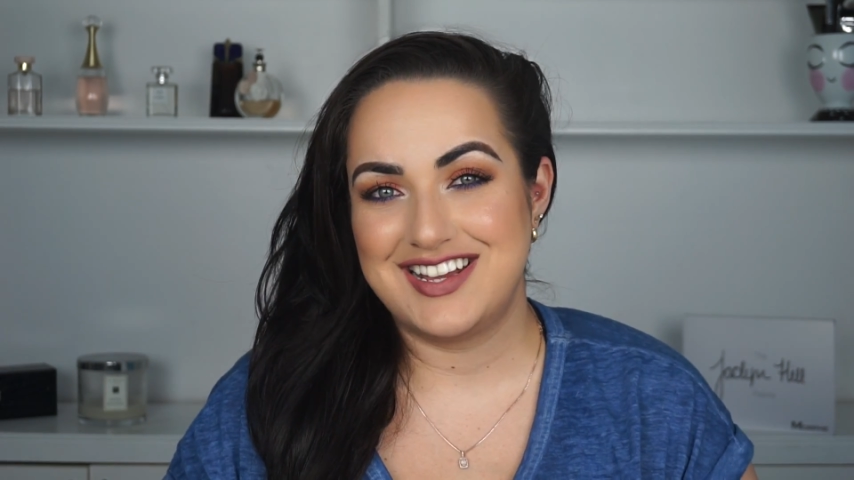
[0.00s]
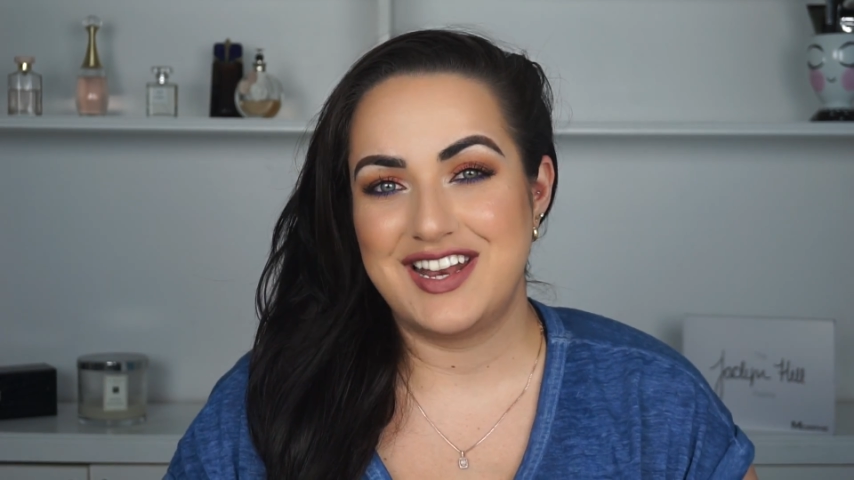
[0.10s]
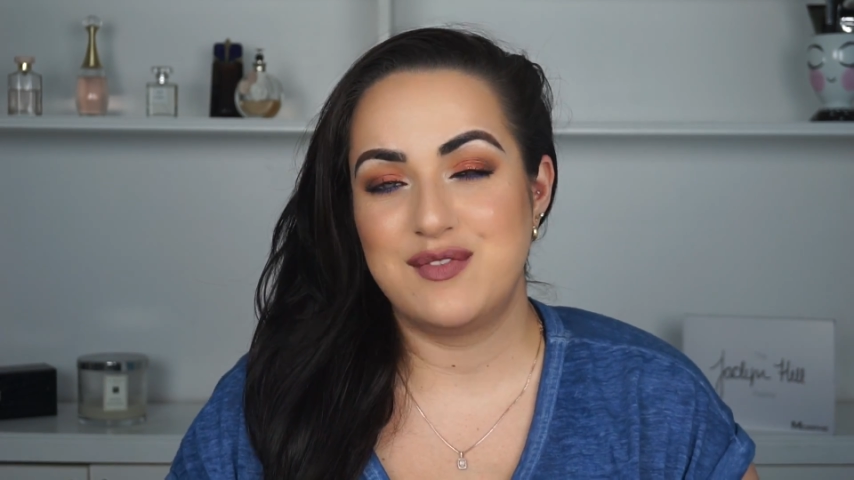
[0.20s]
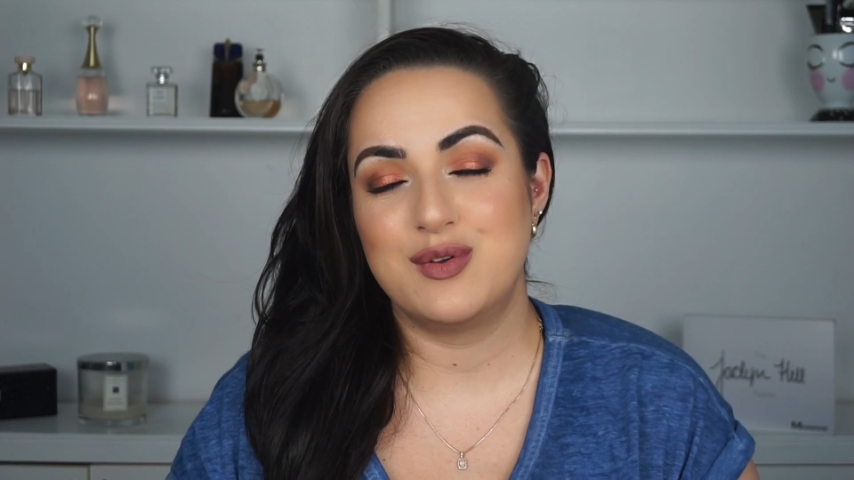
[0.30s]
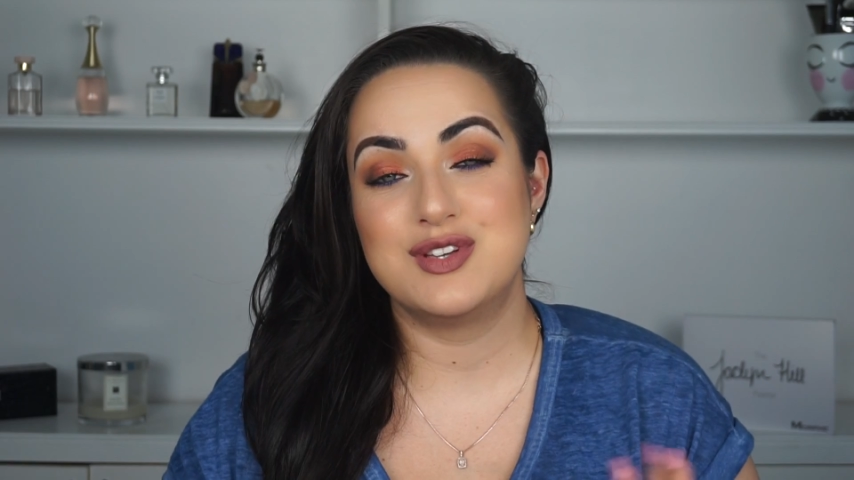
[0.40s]

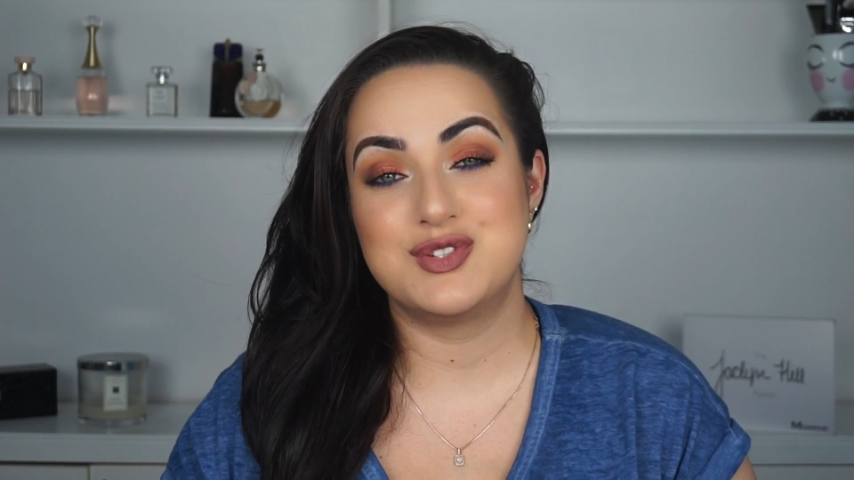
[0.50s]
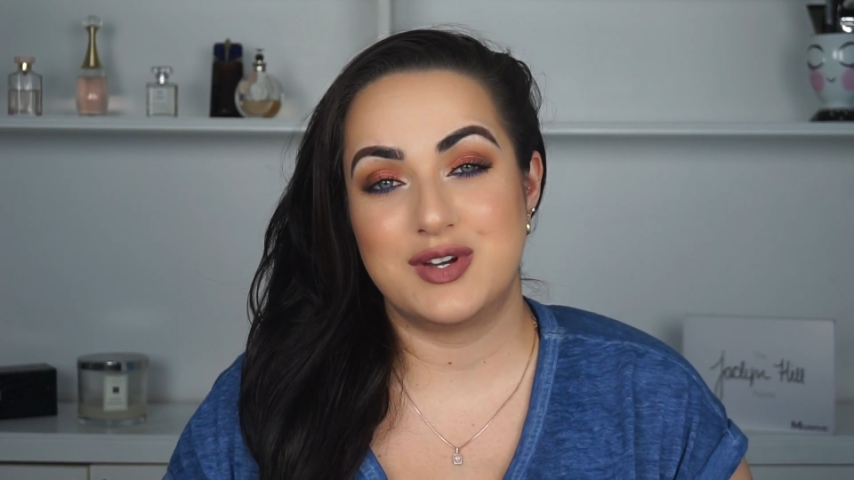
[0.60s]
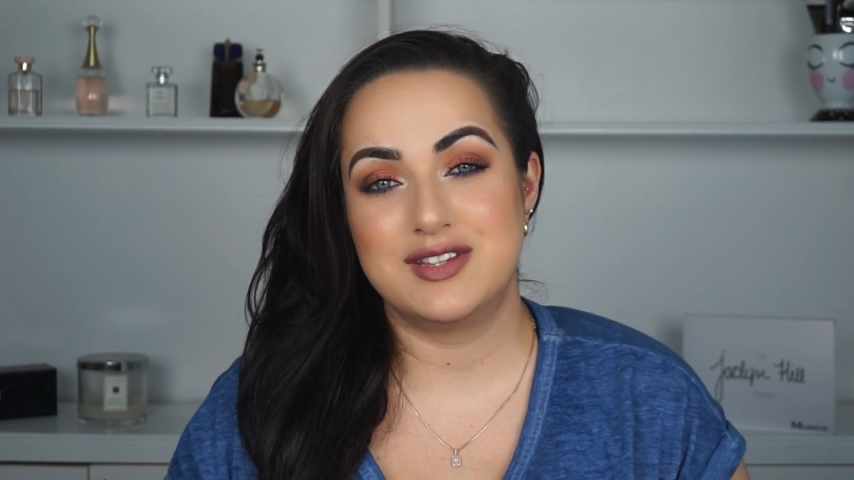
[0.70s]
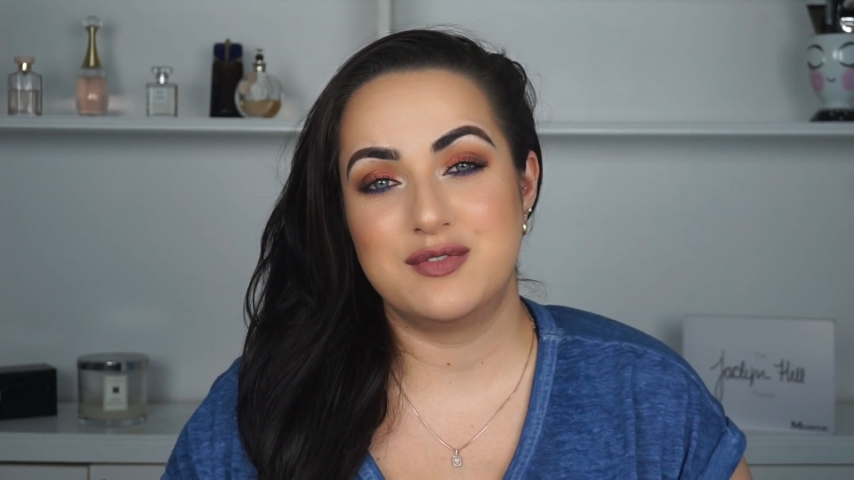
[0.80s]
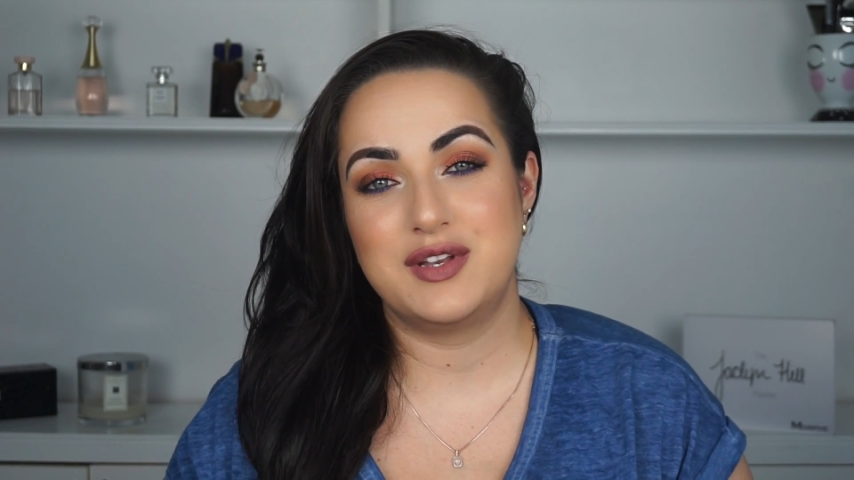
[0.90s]
And if you
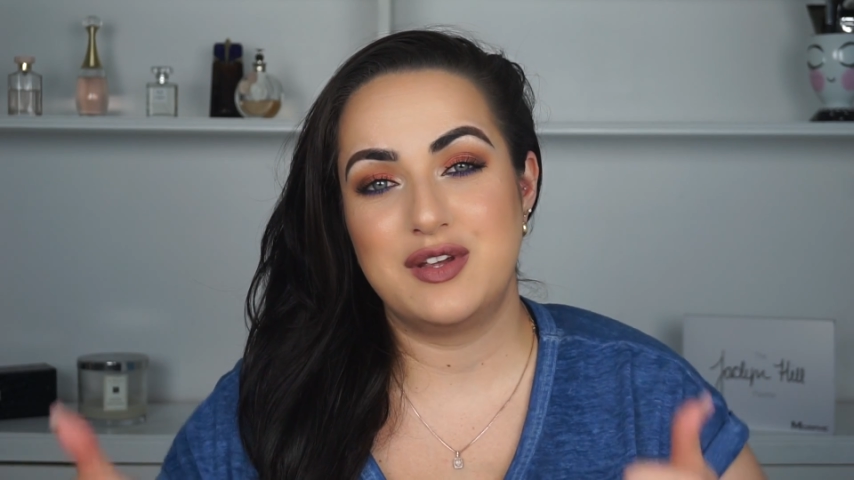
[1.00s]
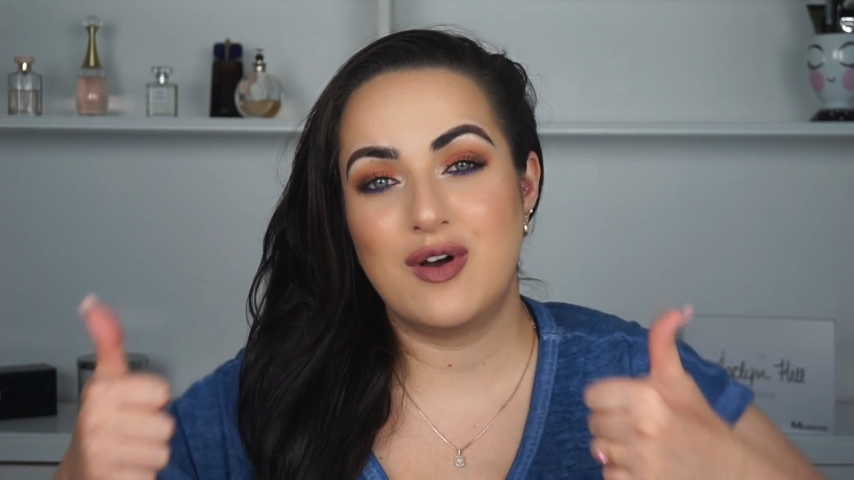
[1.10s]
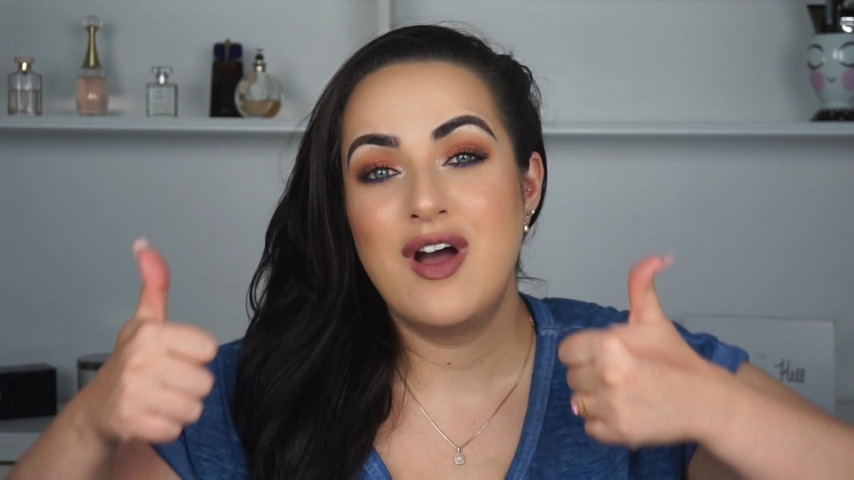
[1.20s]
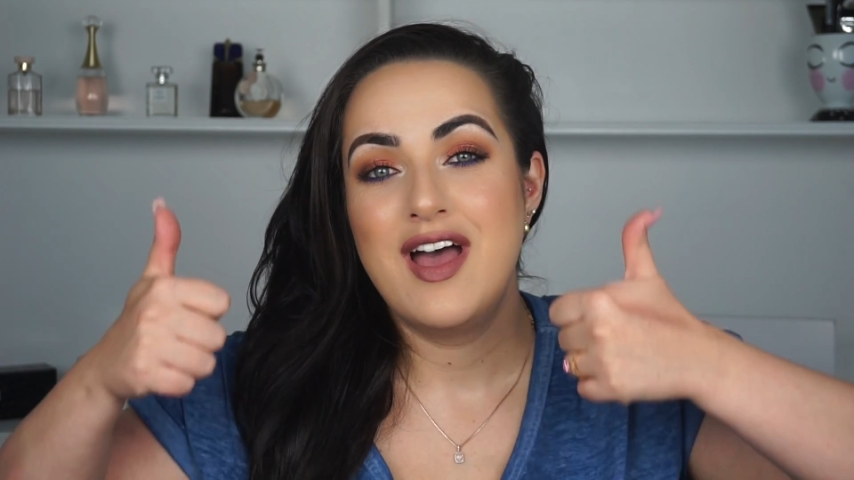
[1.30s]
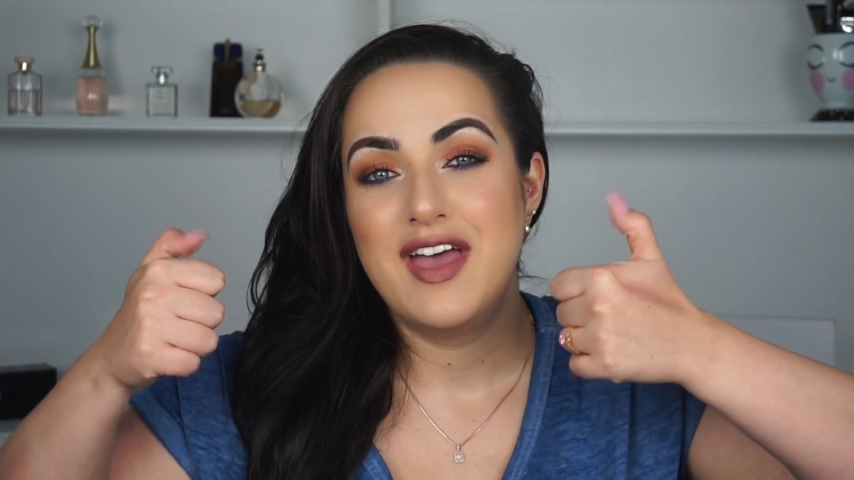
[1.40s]
enjoyed the
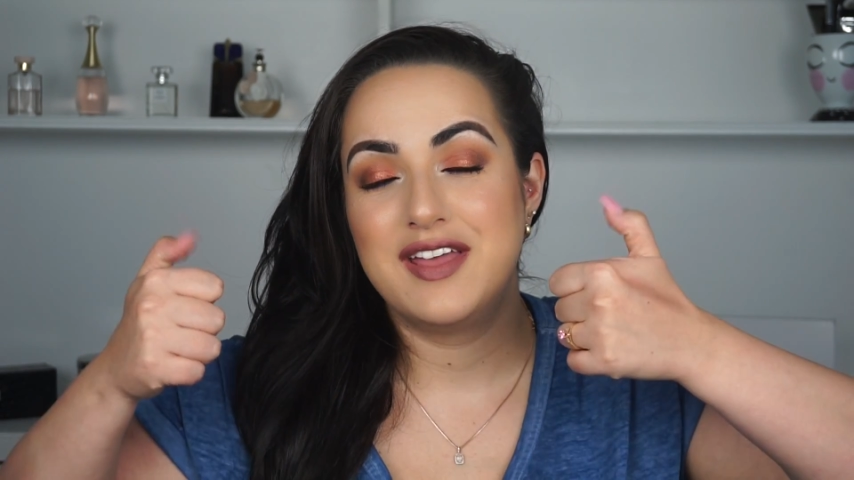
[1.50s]
video,